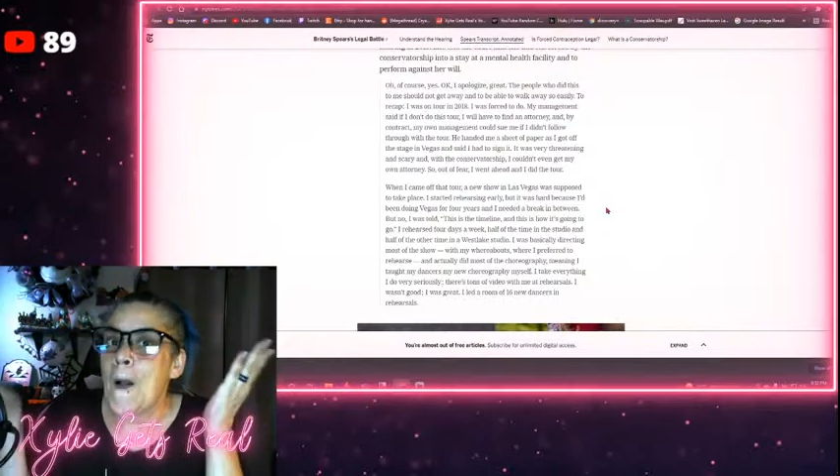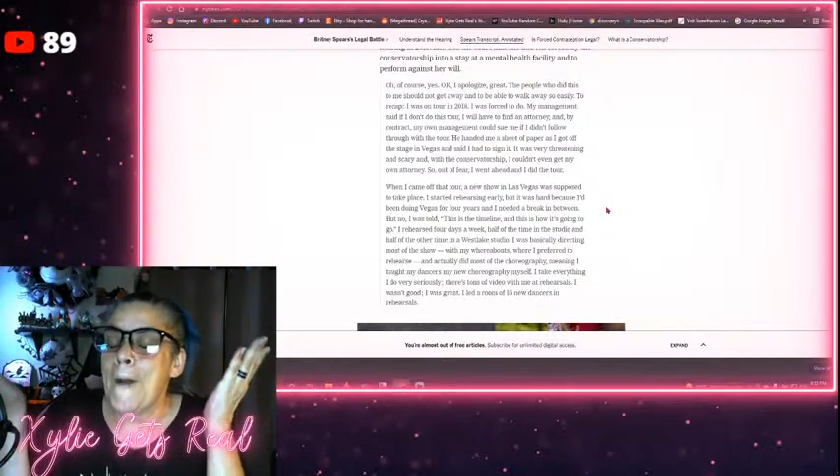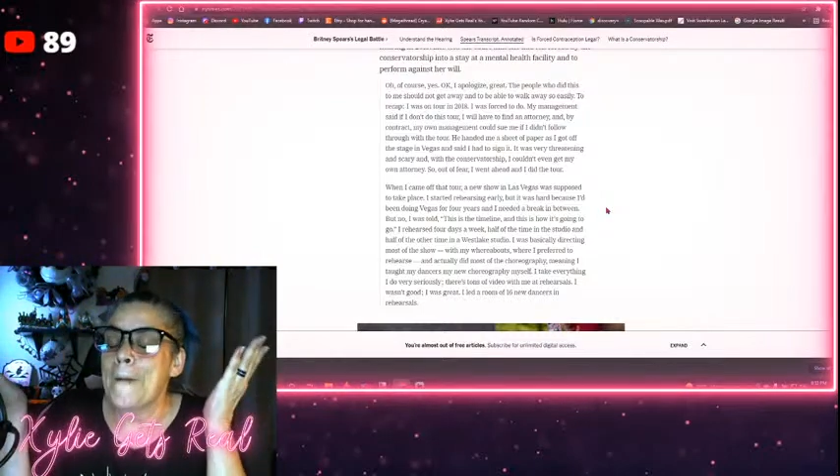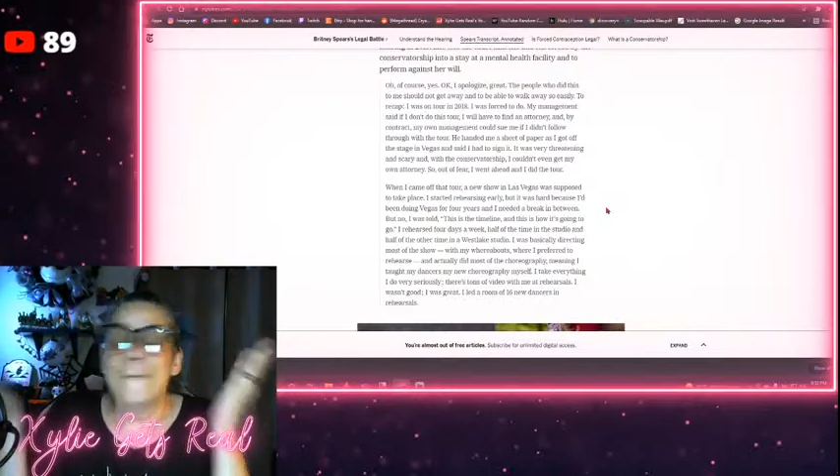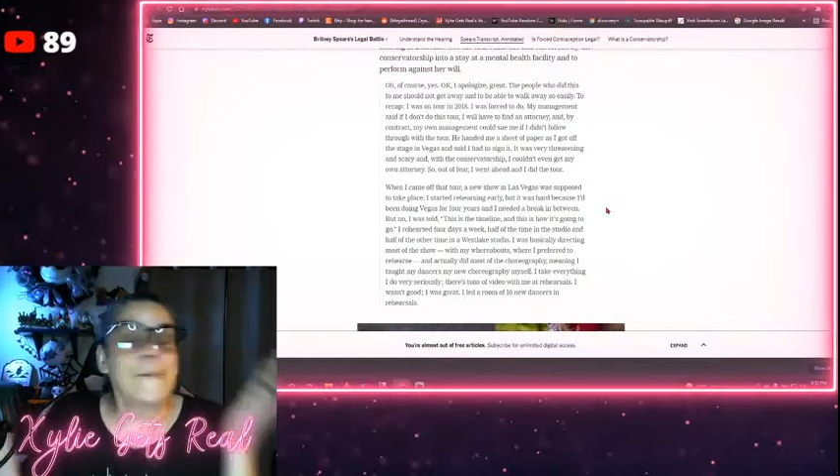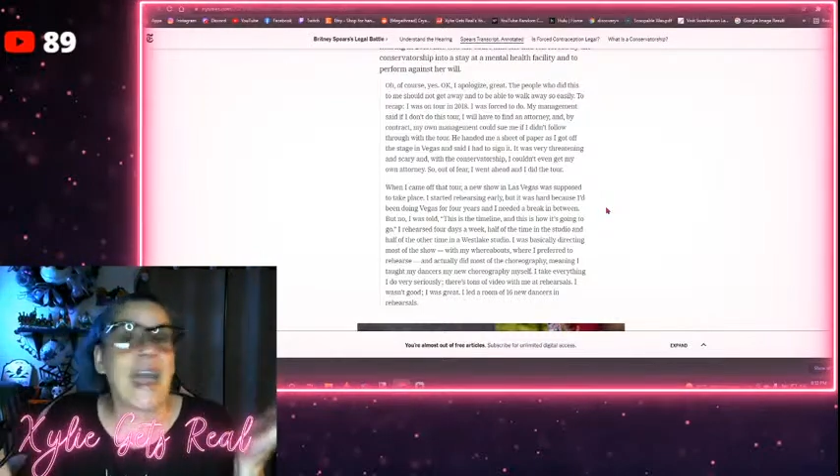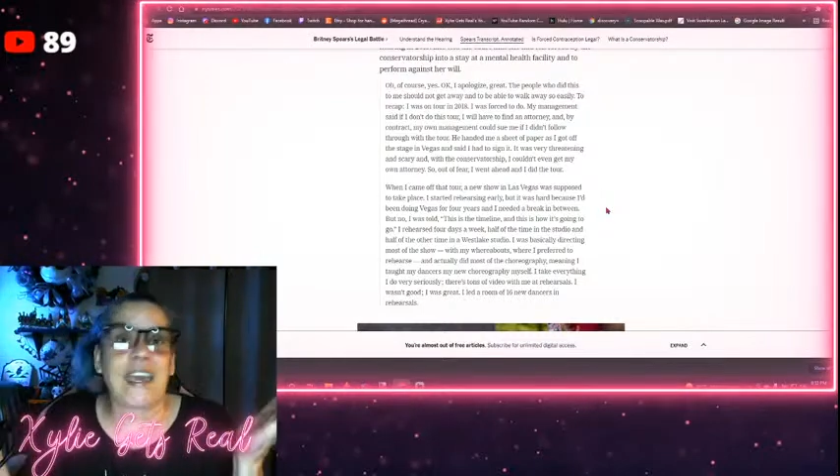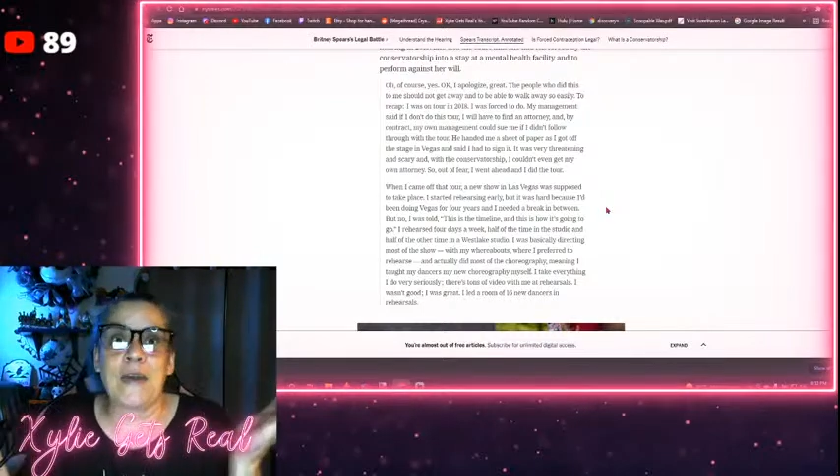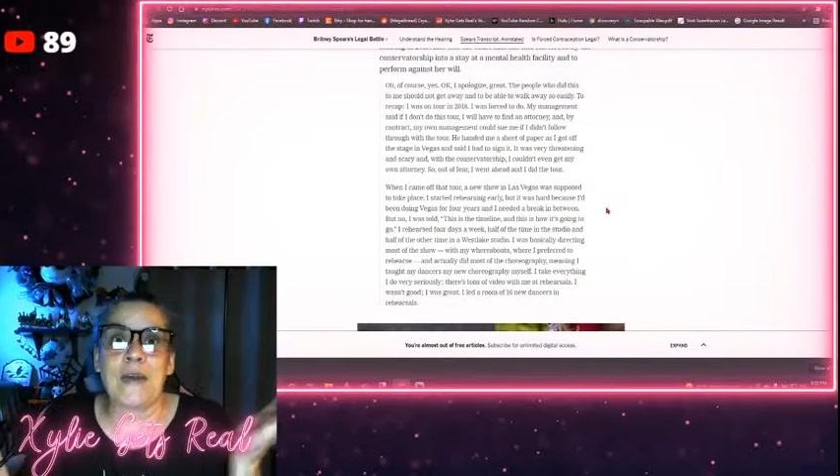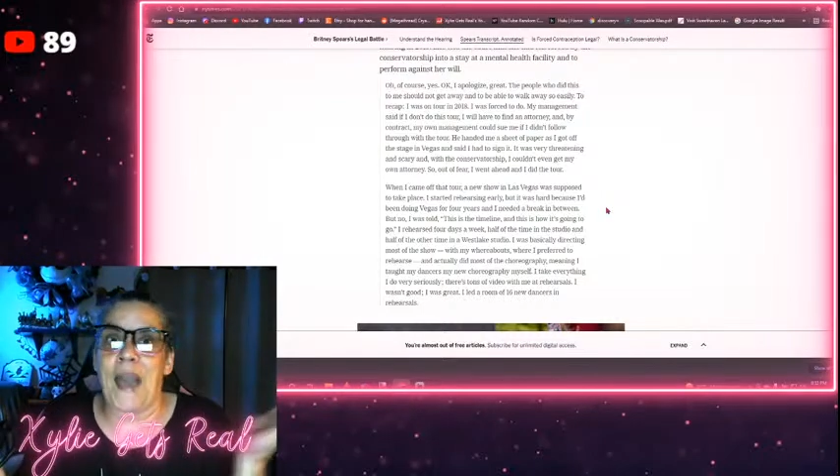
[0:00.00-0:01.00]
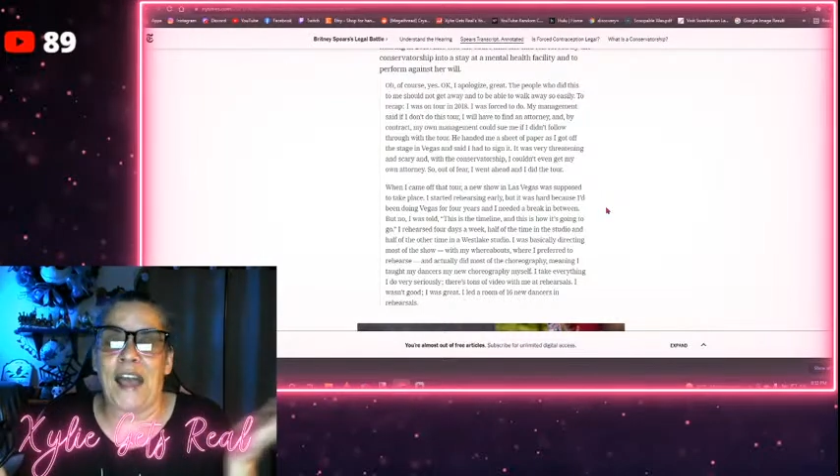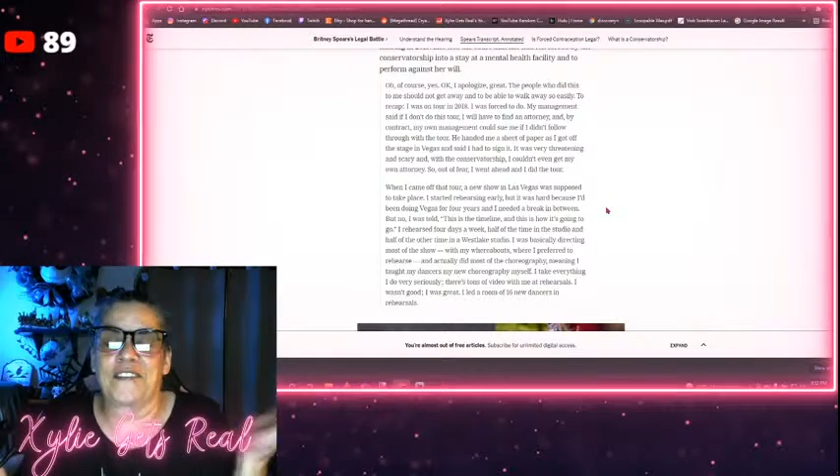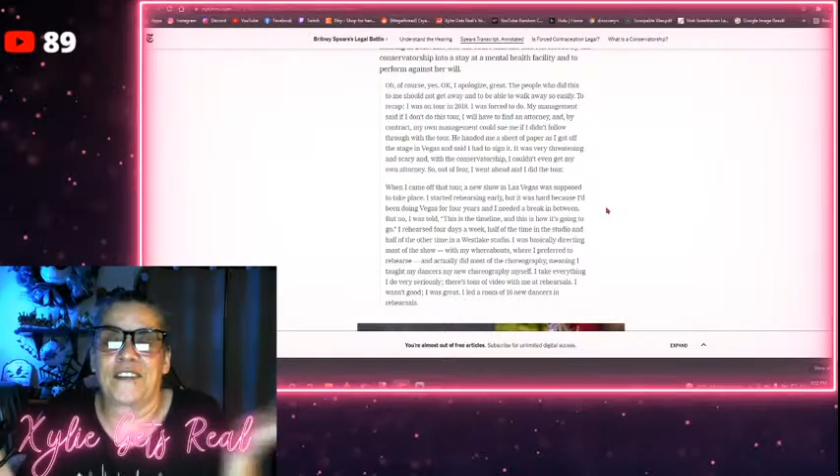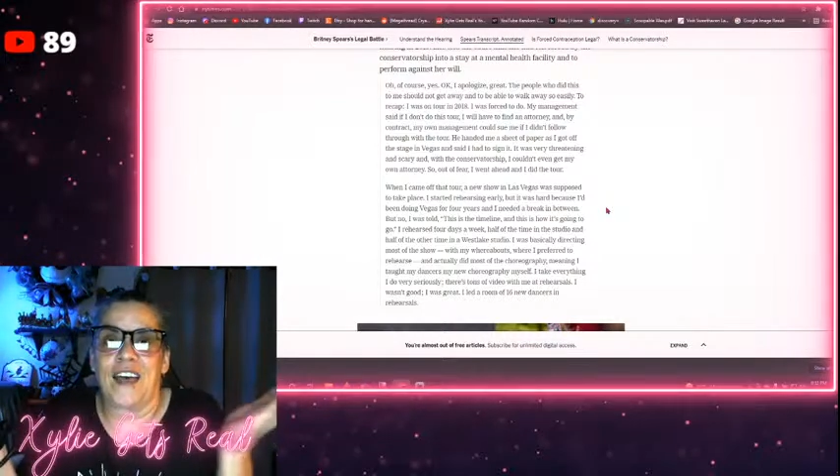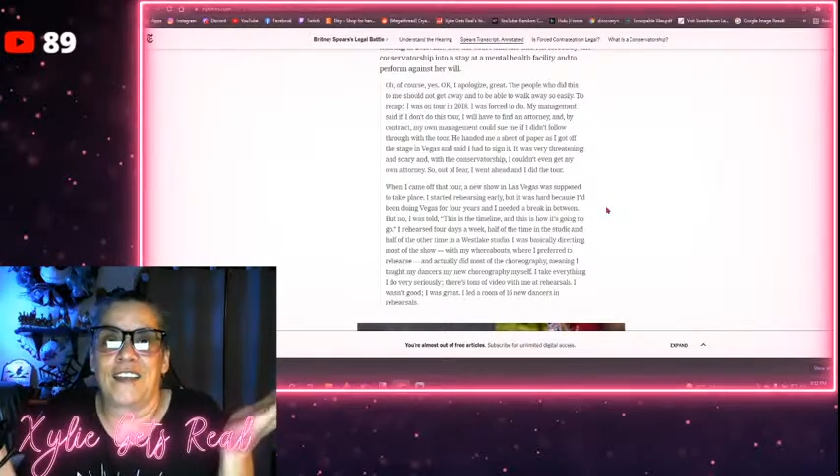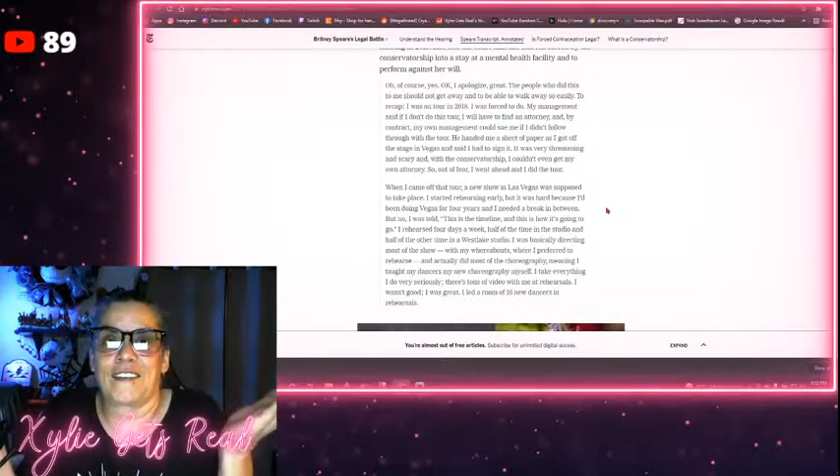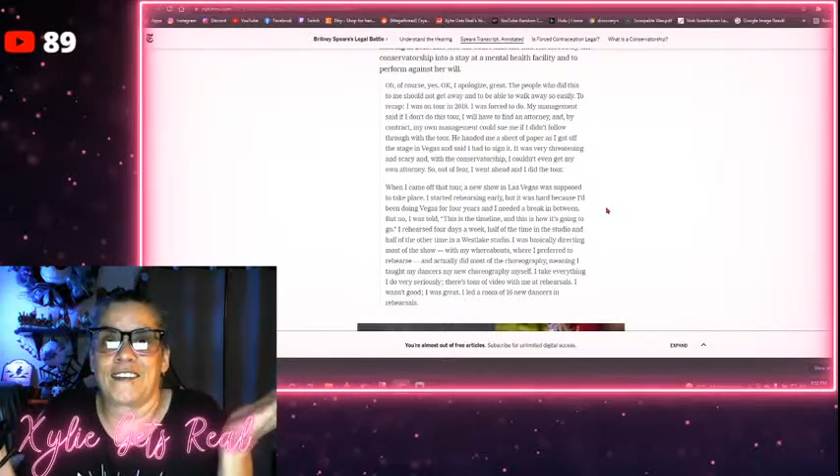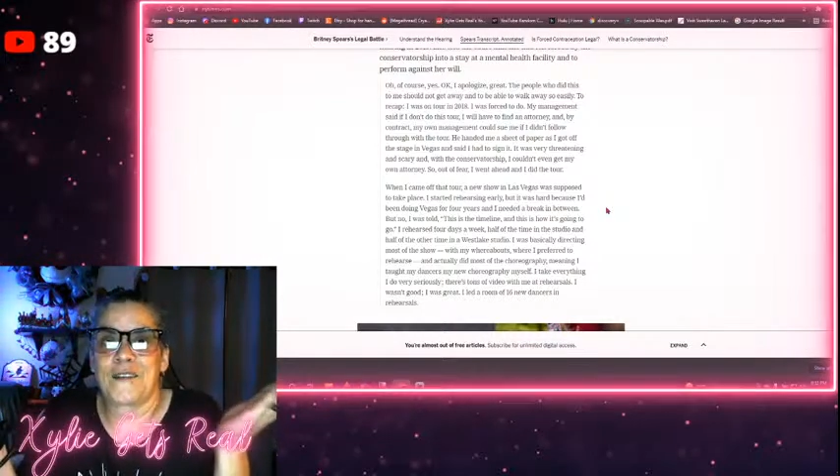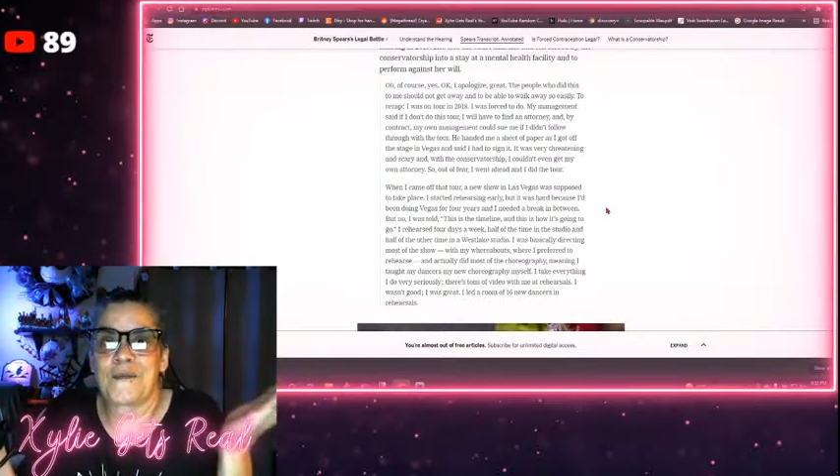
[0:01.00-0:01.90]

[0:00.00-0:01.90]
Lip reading: Make it make sense.